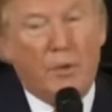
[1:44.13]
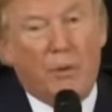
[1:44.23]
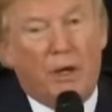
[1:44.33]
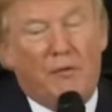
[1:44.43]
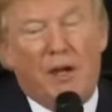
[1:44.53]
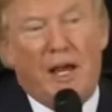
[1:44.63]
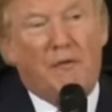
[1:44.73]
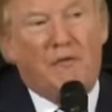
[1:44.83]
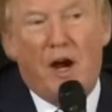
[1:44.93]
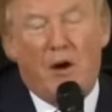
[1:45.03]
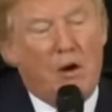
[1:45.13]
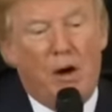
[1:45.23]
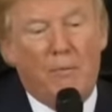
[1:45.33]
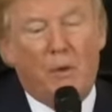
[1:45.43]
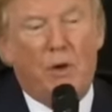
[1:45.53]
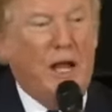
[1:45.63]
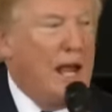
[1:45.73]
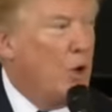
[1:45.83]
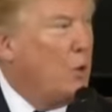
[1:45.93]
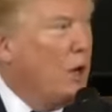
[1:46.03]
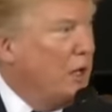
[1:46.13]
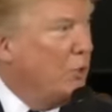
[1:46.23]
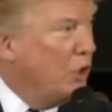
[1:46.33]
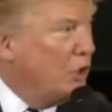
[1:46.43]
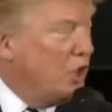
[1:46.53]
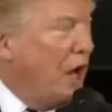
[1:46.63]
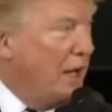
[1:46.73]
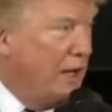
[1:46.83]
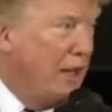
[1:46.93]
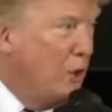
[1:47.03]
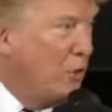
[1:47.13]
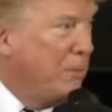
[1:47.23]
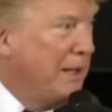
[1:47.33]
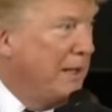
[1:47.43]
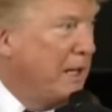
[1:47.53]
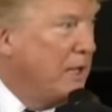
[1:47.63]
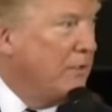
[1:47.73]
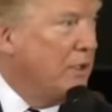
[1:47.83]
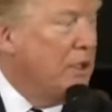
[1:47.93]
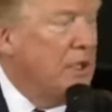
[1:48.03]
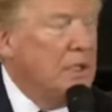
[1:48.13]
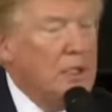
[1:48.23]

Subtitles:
But if he had a firearm, he wouldn't have had a run. He would have shot, and that would have been the end of it.